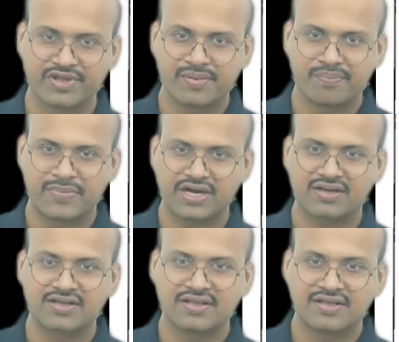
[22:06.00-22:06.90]

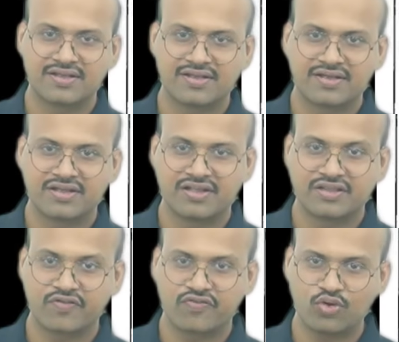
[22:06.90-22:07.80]
but
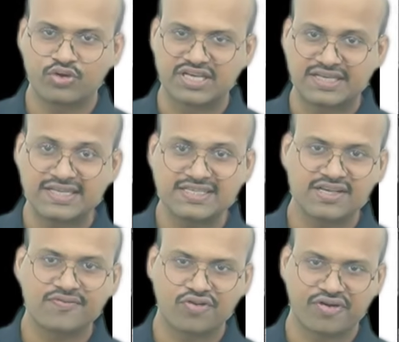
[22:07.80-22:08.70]
the flow, the
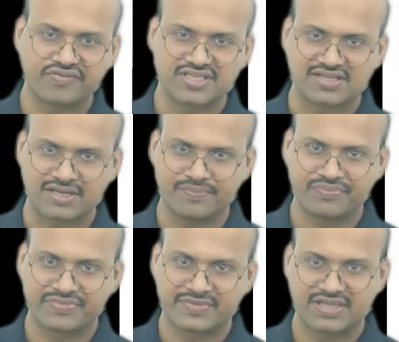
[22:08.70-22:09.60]
initial flow of this
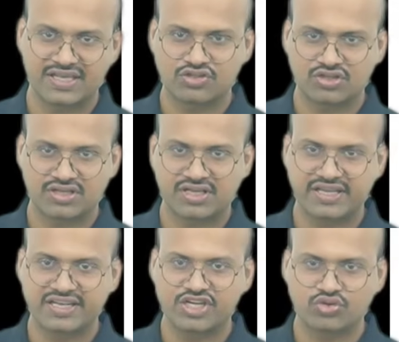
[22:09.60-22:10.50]
stream is
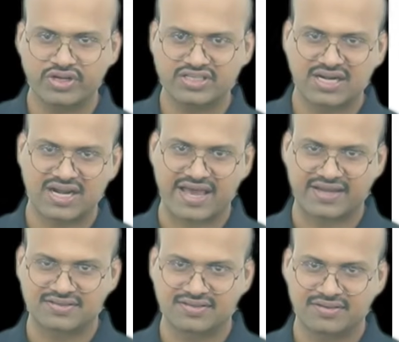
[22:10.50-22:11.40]
in its original
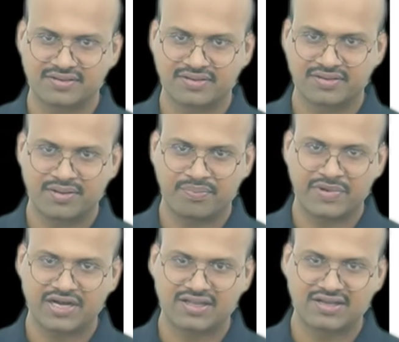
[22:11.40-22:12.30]
direction,
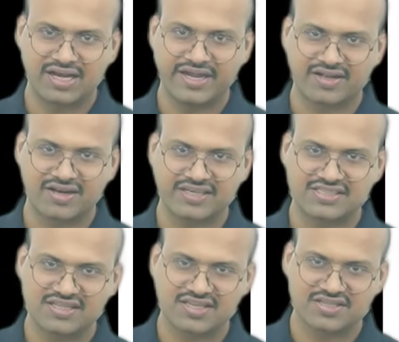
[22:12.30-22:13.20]
but later it
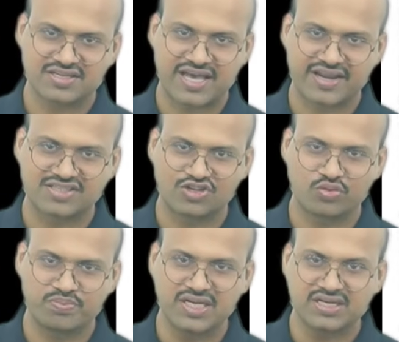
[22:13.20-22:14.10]
changes its direction to
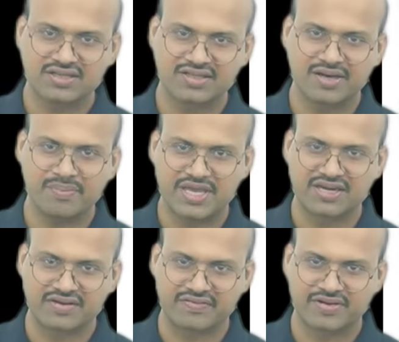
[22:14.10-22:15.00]
meet the
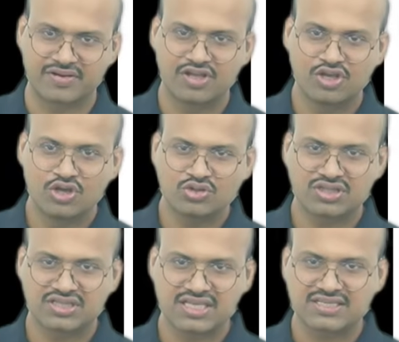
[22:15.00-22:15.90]
main river. So
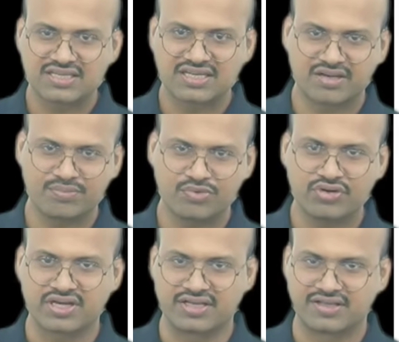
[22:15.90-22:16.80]
this
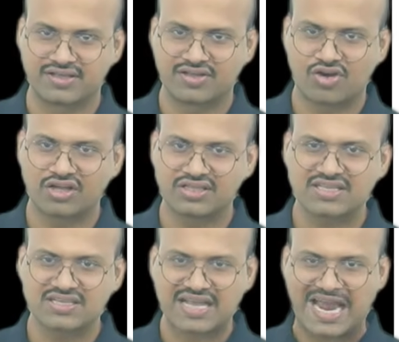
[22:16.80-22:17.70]
tributary or
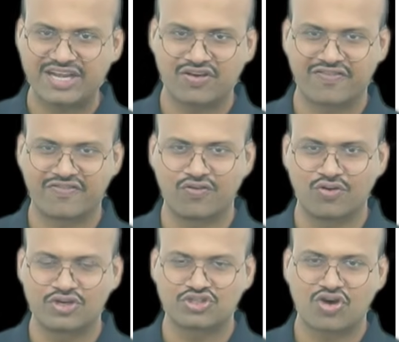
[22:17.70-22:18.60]
this kind of
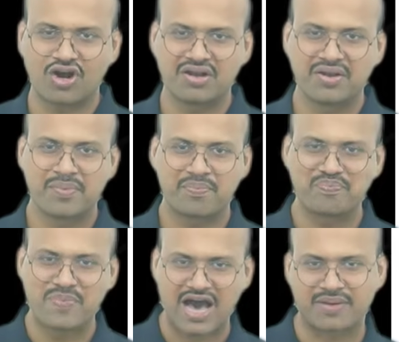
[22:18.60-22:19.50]
flow is called
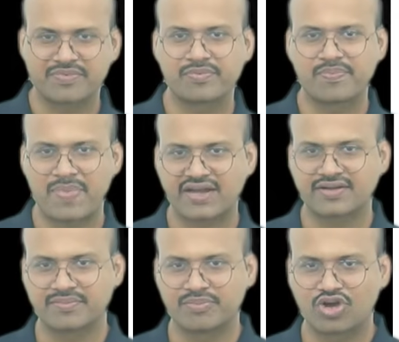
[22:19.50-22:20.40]
barbed
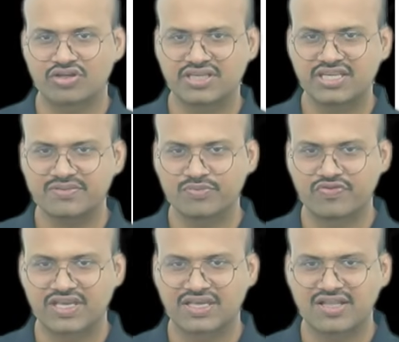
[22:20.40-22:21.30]
pattern because it is
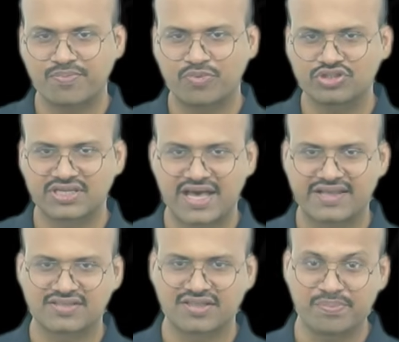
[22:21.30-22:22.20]
moving in the opposite
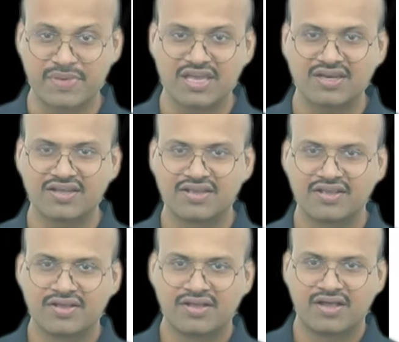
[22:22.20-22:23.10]
direction. The
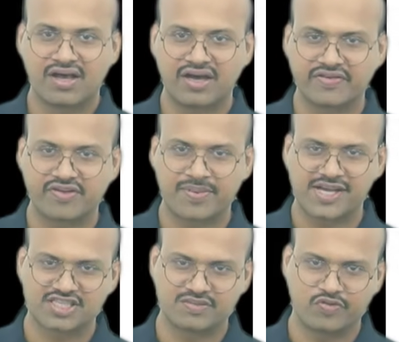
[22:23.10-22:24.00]
main river
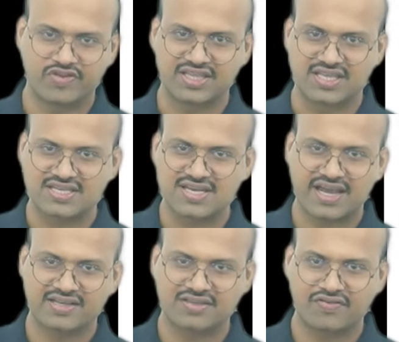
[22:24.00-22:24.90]
branch is moving in this
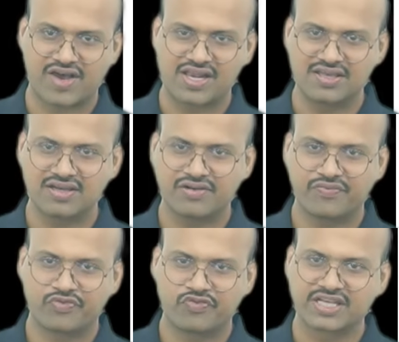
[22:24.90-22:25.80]
direction, while here
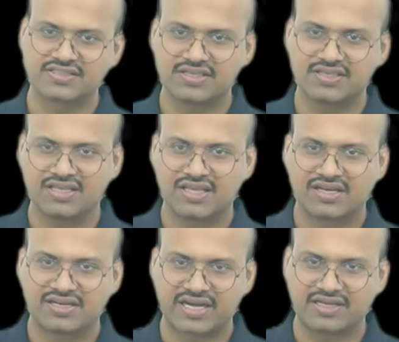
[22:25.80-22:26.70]
we can see
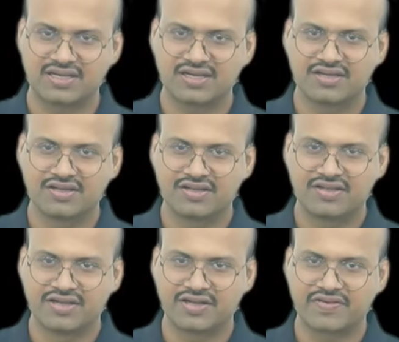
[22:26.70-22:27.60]
that the
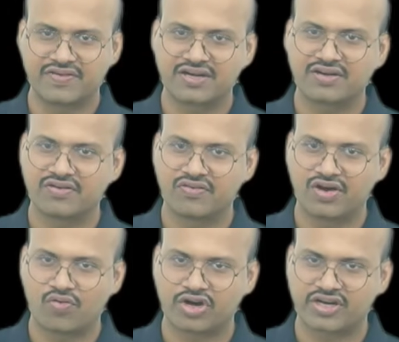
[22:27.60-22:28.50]
river
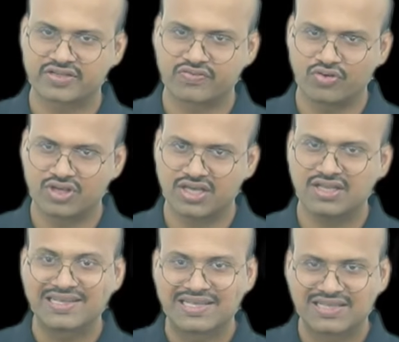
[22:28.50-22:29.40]
water is flowing
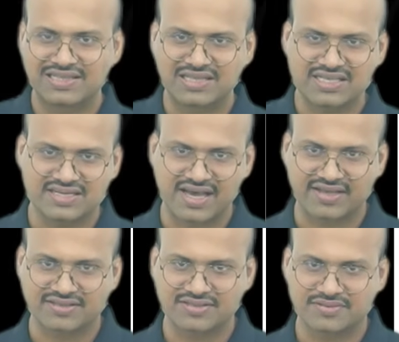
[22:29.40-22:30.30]
in this
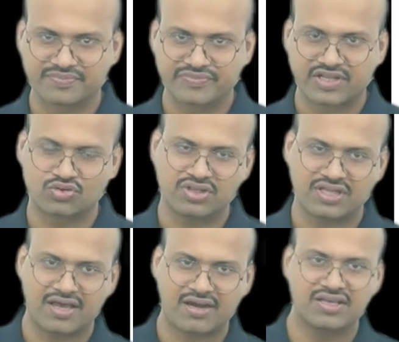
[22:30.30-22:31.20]
direction. So
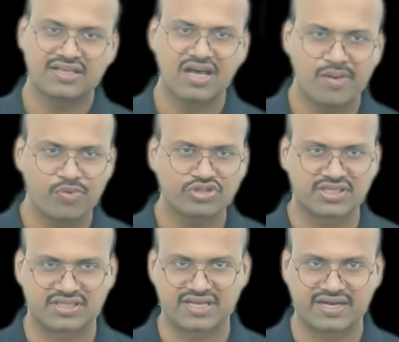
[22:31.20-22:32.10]
they are in the
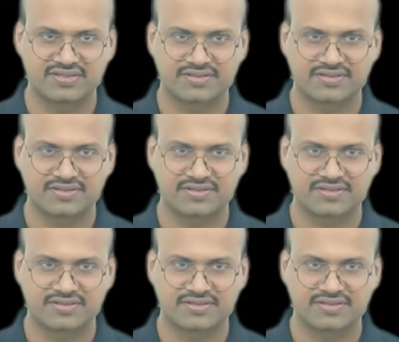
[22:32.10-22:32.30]
opposite sides.